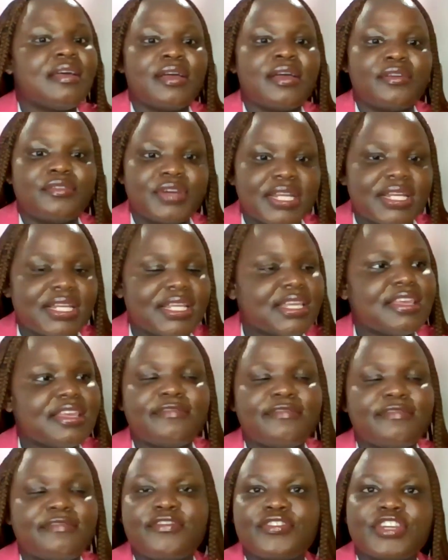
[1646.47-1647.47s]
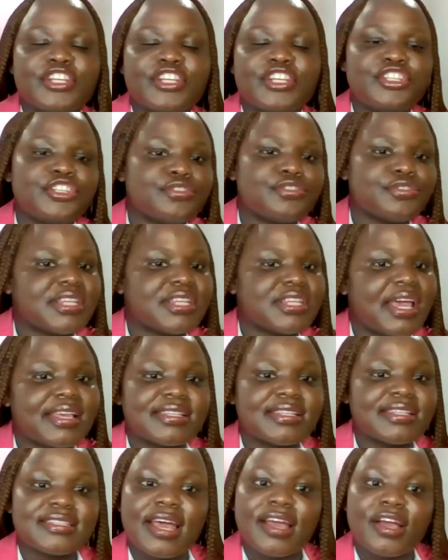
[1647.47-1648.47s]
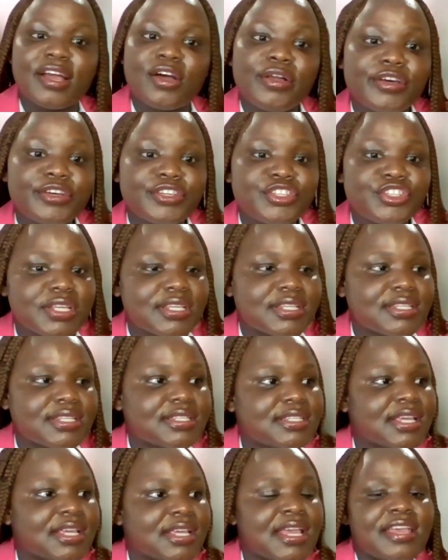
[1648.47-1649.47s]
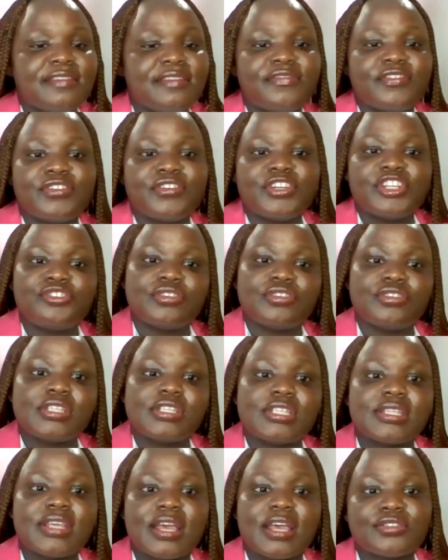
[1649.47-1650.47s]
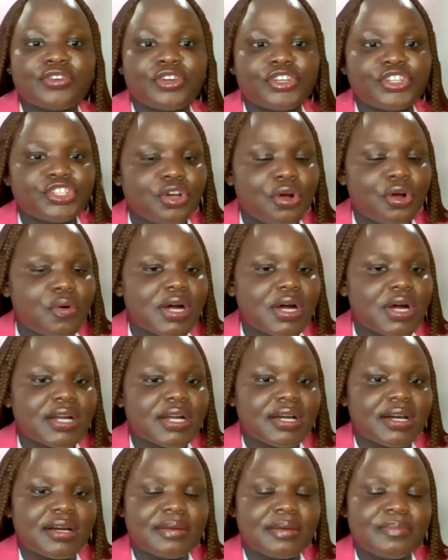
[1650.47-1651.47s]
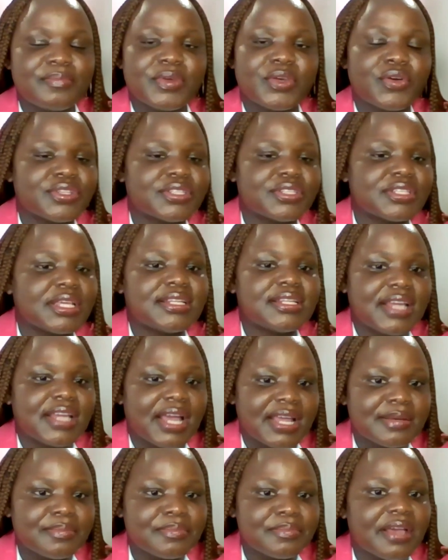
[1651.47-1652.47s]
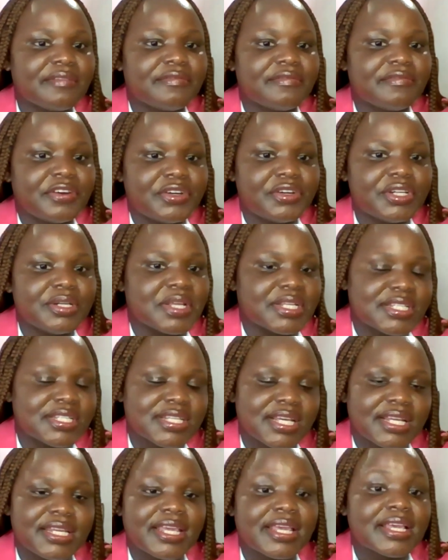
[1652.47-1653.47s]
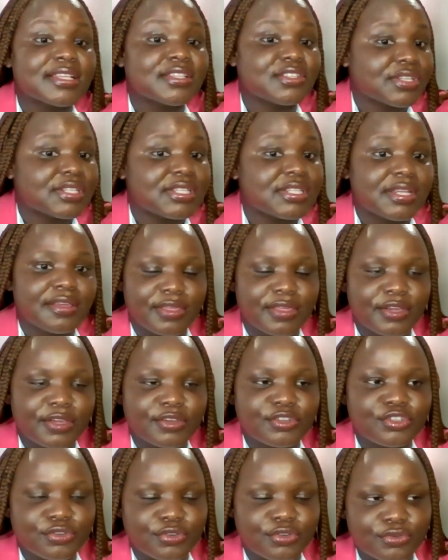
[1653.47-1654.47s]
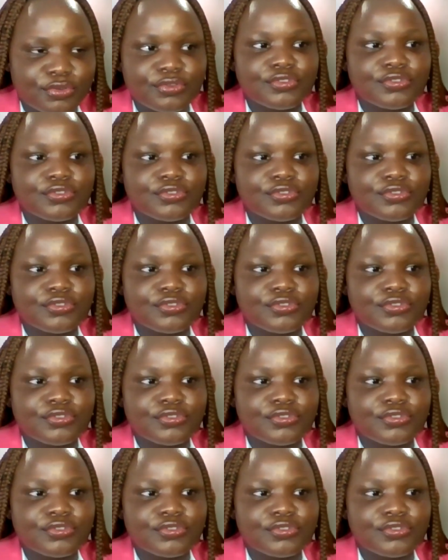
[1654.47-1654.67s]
Really, if you need to see a psychologist, if you need to see a social worker, because it can be a very mentally exhausting thing to do.